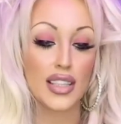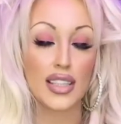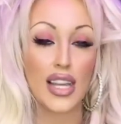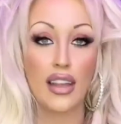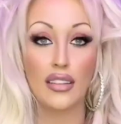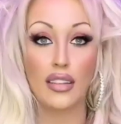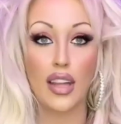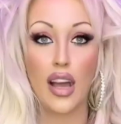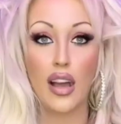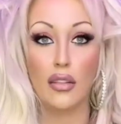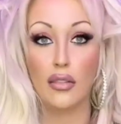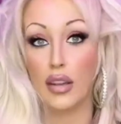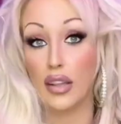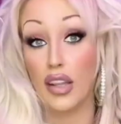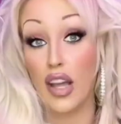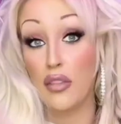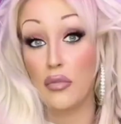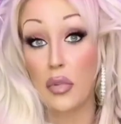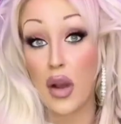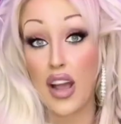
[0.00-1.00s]

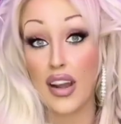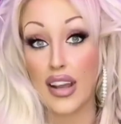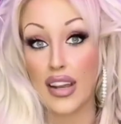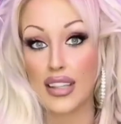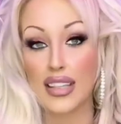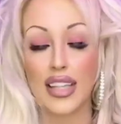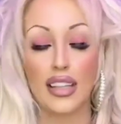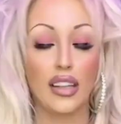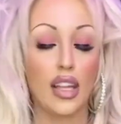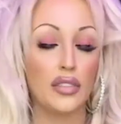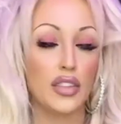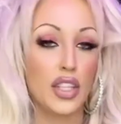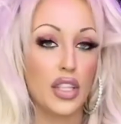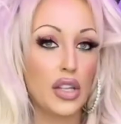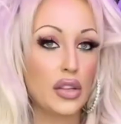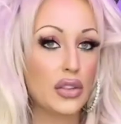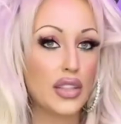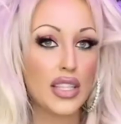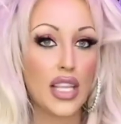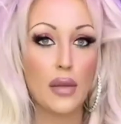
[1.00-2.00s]
love products. I love to
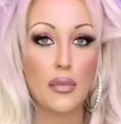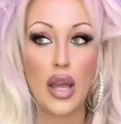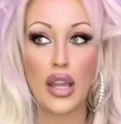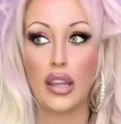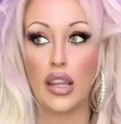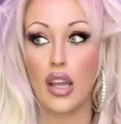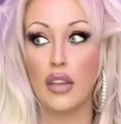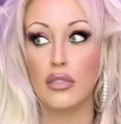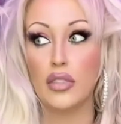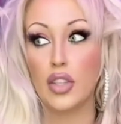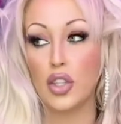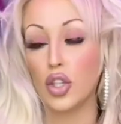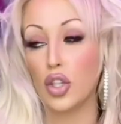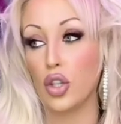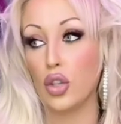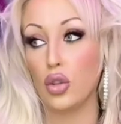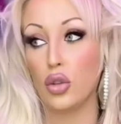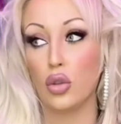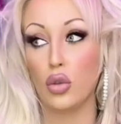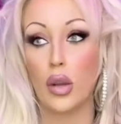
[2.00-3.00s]
use them. I love
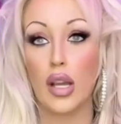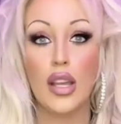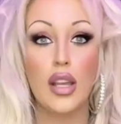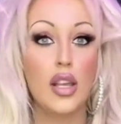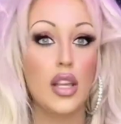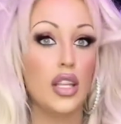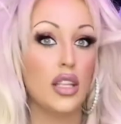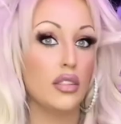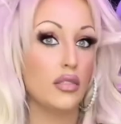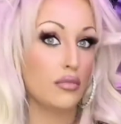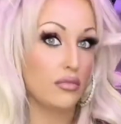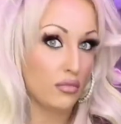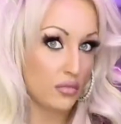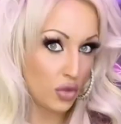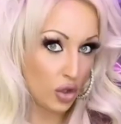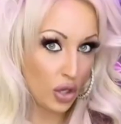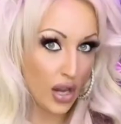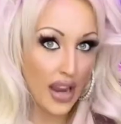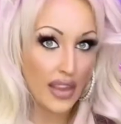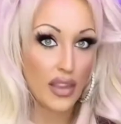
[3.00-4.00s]
to
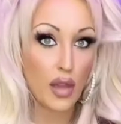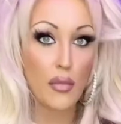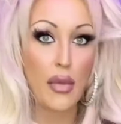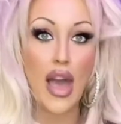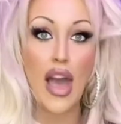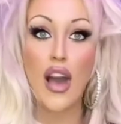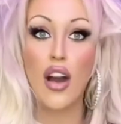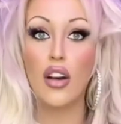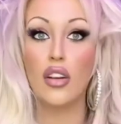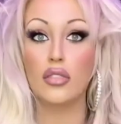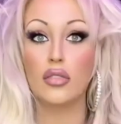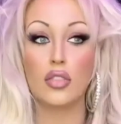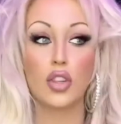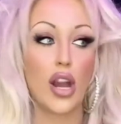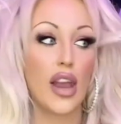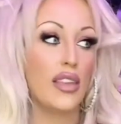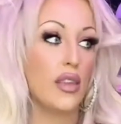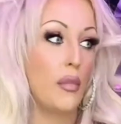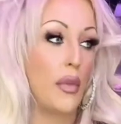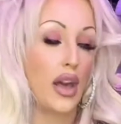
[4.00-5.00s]
try them out
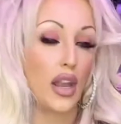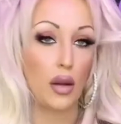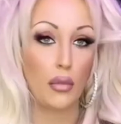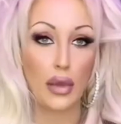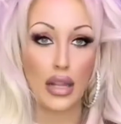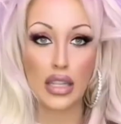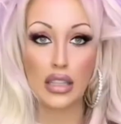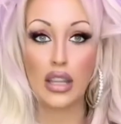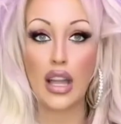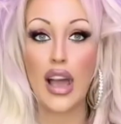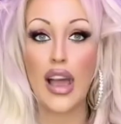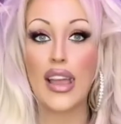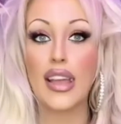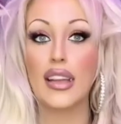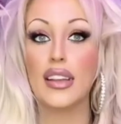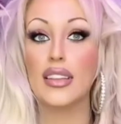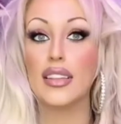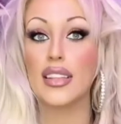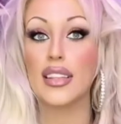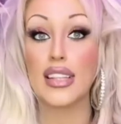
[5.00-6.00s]
on my
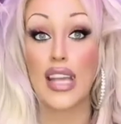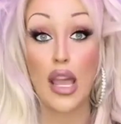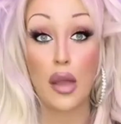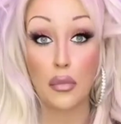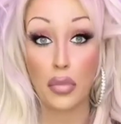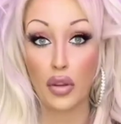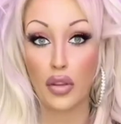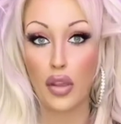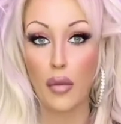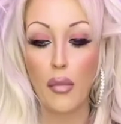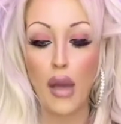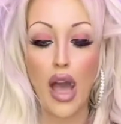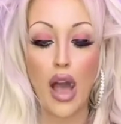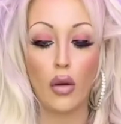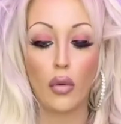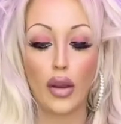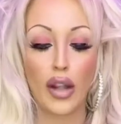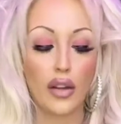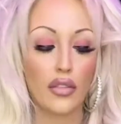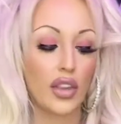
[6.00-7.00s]
clients, sample them out,
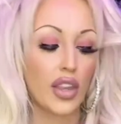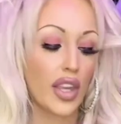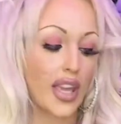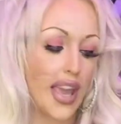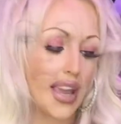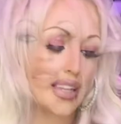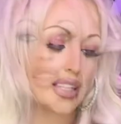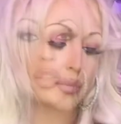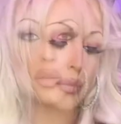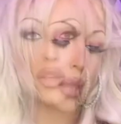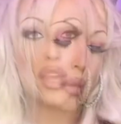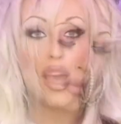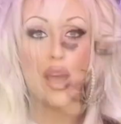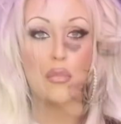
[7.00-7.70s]
whatever the case may be. So yeah,